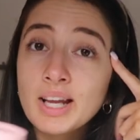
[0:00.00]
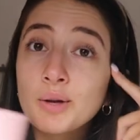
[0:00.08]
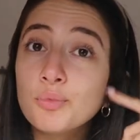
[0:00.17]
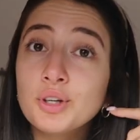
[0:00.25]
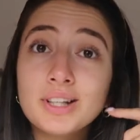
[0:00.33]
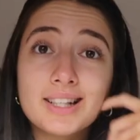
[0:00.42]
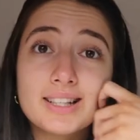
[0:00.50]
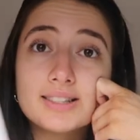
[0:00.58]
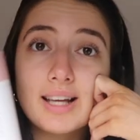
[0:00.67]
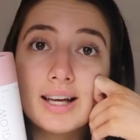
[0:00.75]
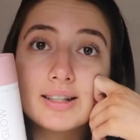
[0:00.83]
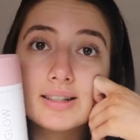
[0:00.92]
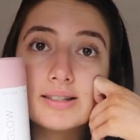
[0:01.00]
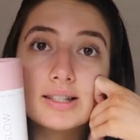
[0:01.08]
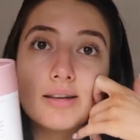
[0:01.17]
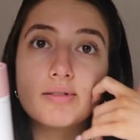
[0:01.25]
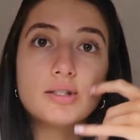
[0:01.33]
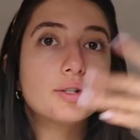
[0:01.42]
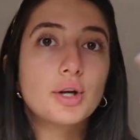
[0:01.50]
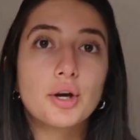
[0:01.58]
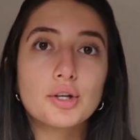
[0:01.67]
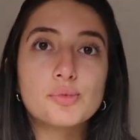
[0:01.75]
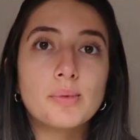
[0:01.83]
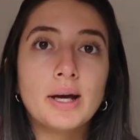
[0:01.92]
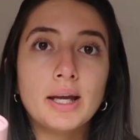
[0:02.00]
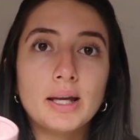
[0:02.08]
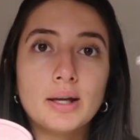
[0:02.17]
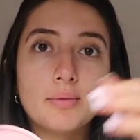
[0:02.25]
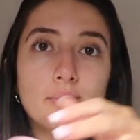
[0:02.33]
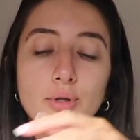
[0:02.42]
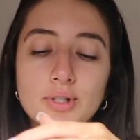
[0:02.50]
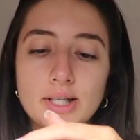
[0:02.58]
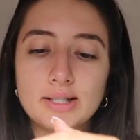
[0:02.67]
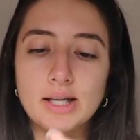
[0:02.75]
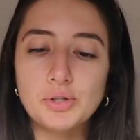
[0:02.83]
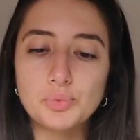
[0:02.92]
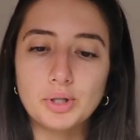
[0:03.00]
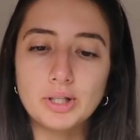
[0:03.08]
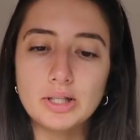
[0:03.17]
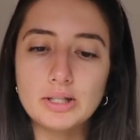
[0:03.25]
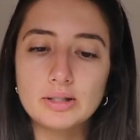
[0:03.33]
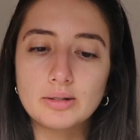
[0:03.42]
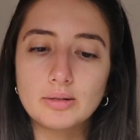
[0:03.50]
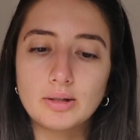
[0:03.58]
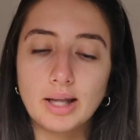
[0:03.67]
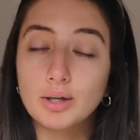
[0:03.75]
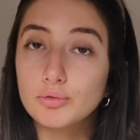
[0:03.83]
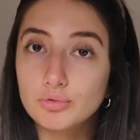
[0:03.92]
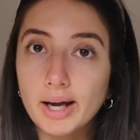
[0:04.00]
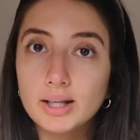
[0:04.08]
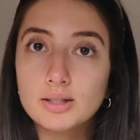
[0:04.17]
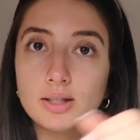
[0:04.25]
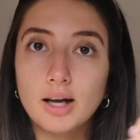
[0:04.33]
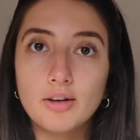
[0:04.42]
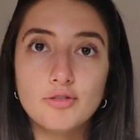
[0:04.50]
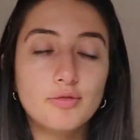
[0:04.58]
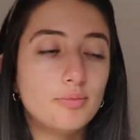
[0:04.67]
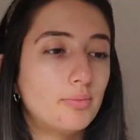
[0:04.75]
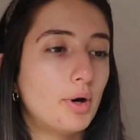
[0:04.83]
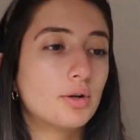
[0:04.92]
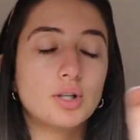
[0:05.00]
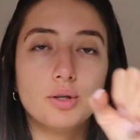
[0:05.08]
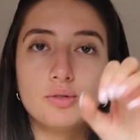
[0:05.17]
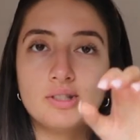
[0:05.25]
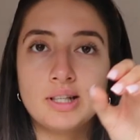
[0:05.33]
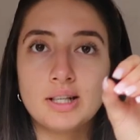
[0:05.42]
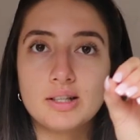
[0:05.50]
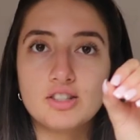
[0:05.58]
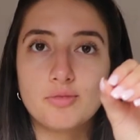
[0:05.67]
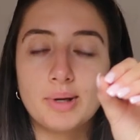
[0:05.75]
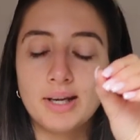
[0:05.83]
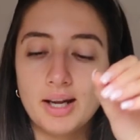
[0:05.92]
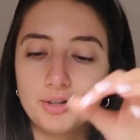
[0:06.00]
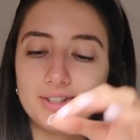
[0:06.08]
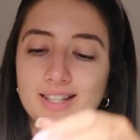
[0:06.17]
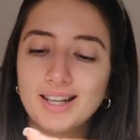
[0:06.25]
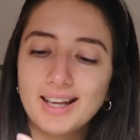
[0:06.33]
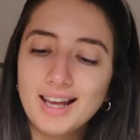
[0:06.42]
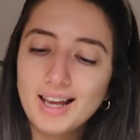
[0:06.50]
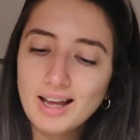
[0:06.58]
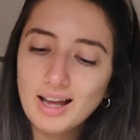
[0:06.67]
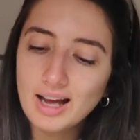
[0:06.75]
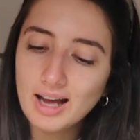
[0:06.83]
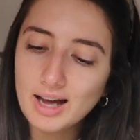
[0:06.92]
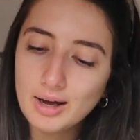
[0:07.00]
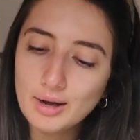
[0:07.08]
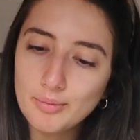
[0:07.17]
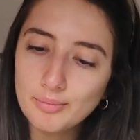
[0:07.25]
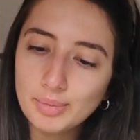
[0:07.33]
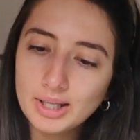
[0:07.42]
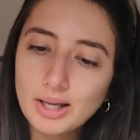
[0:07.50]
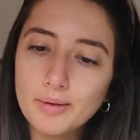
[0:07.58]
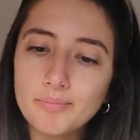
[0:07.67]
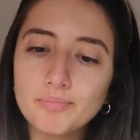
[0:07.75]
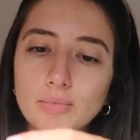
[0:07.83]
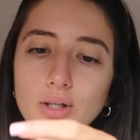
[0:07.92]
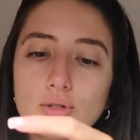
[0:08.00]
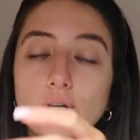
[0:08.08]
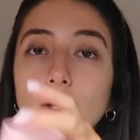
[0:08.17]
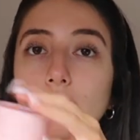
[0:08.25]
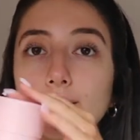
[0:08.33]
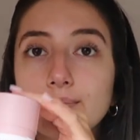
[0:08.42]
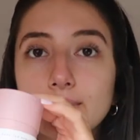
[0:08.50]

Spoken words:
I'm really excited to give this a go because my Bondi Sands one is like wrecked. I've poked holes in it because of my nails. But yeah, so